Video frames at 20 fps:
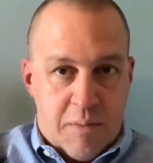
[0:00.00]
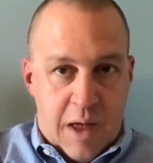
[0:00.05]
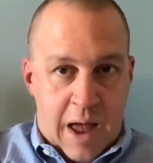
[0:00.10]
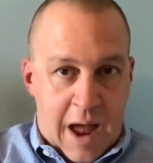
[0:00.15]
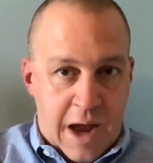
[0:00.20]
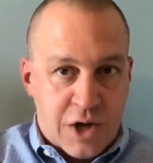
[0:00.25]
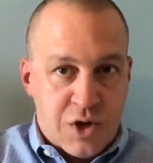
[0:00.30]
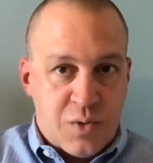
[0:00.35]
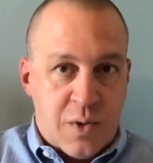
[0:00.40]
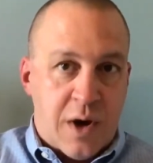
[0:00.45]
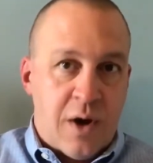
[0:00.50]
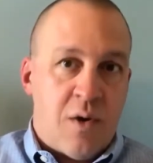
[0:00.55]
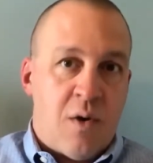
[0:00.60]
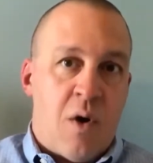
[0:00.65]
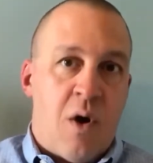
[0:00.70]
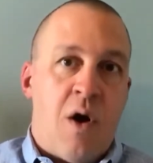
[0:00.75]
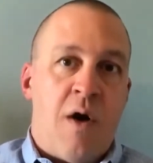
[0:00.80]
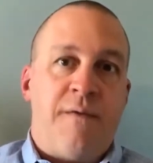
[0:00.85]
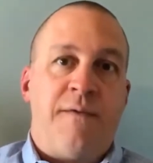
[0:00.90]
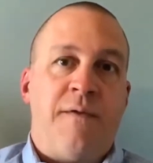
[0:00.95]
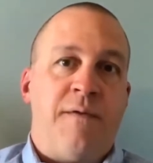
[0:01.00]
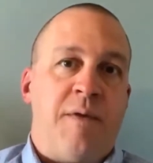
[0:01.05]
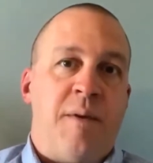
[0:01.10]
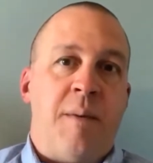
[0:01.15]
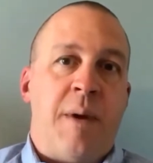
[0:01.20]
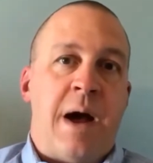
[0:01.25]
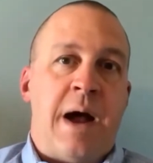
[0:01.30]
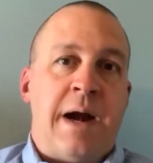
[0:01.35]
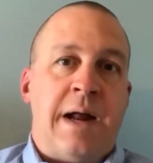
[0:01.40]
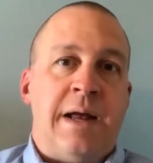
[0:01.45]
actuator off of the
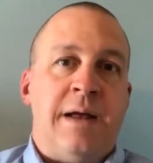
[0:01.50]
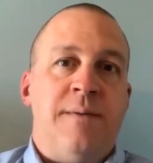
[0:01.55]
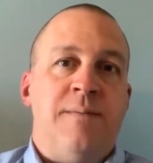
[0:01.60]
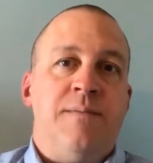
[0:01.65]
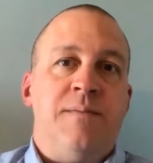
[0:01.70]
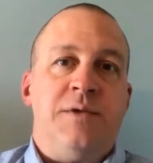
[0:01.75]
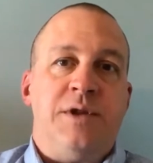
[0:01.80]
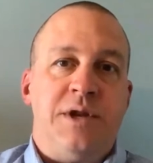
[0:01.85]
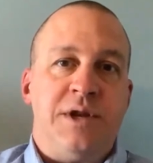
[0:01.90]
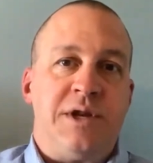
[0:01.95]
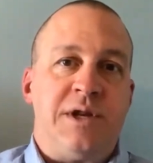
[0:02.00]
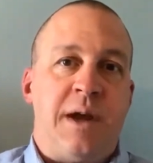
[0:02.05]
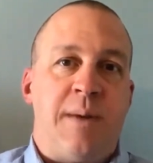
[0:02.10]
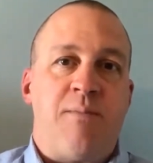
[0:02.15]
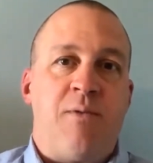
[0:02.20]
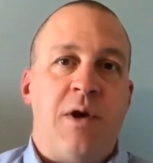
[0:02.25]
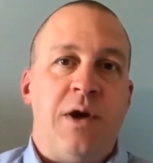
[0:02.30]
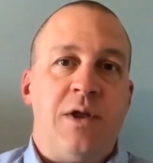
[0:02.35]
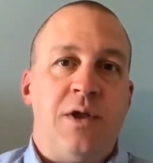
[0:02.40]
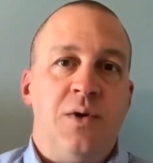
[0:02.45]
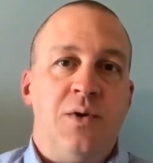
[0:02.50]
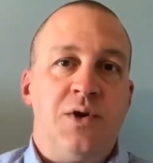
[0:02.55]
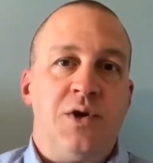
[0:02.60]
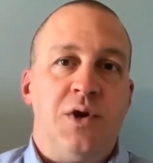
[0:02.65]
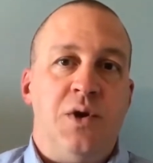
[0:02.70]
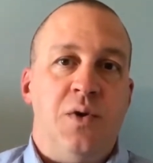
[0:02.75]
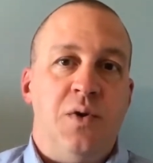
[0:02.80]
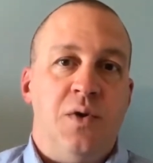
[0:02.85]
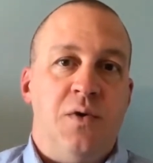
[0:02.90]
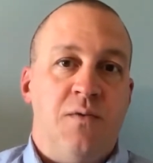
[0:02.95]
body, to separate those
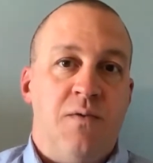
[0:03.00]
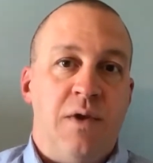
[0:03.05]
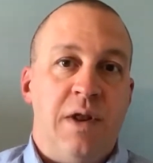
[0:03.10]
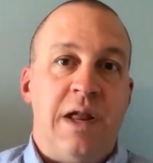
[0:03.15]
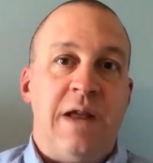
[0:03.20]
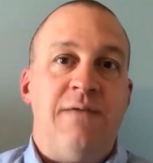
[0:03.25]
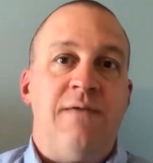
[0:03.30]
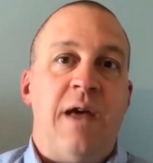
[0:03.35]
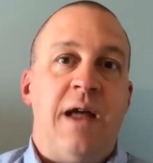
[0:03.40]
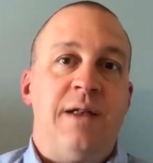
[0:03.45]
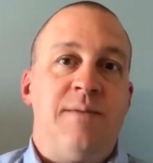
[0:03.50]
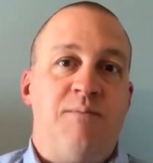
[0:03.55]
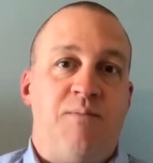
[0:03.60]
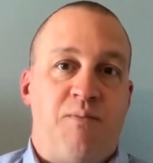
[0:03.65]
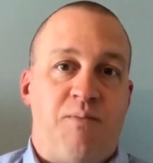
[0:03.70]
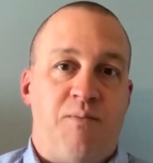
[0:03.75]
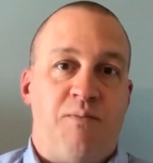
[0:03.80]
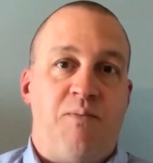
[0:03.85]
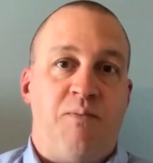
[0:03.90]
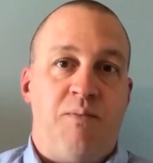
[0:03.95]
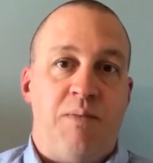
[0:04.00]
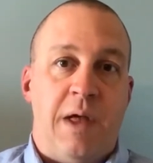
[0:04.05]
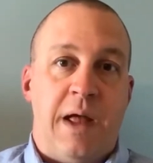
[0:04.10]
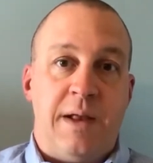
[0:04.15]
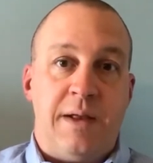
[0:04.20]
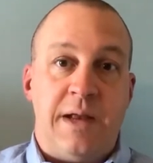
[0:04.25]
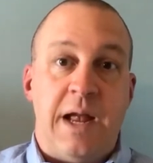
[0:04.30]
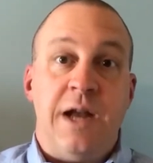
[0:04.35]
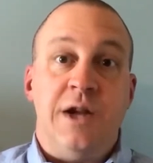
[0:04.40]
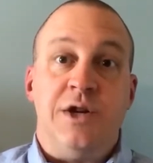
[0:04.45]
two, to relieve that
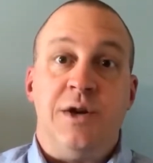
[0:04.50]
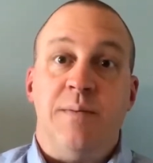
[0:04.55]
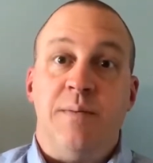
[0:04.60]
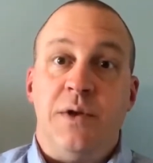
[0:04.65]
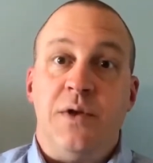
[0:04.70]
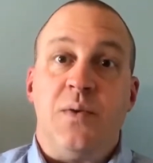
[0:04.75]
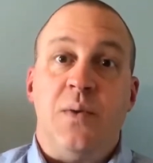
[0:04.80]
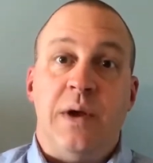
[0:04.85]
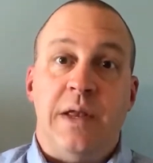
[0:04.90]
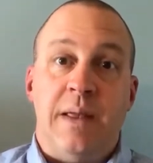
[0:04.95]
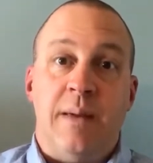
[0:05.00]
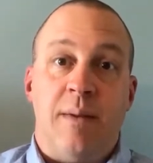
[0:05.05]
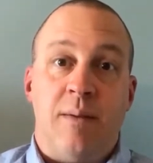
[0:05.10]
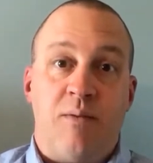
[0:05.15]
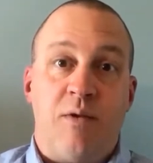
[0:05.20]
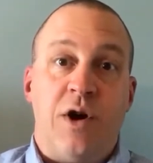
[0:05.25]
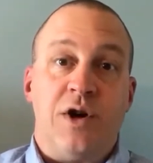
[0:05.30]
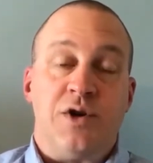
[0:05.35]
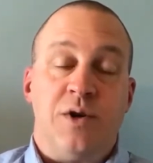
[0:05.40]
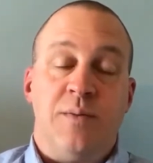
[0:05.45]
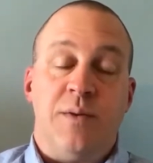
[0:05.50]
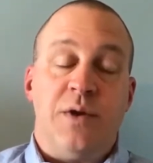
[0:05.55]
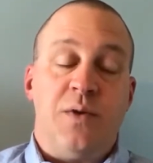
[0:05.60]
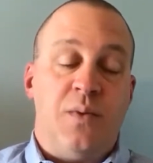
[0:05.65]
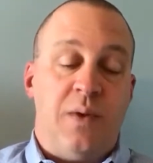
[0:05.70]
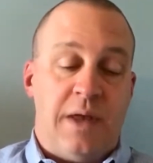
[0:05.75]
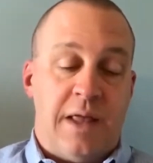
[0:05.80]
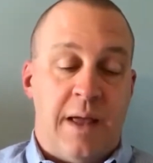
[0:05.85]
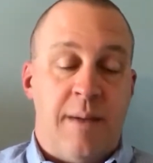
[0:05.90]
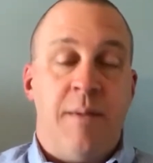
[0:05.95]
tension between them, the pressure
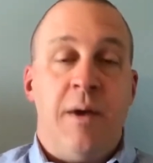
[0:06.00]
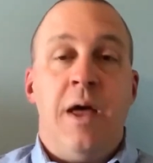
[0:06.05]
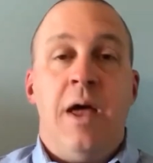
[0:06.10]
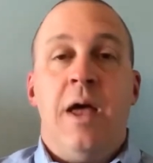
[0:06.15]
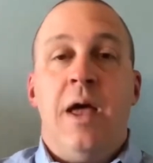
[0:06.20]
between them.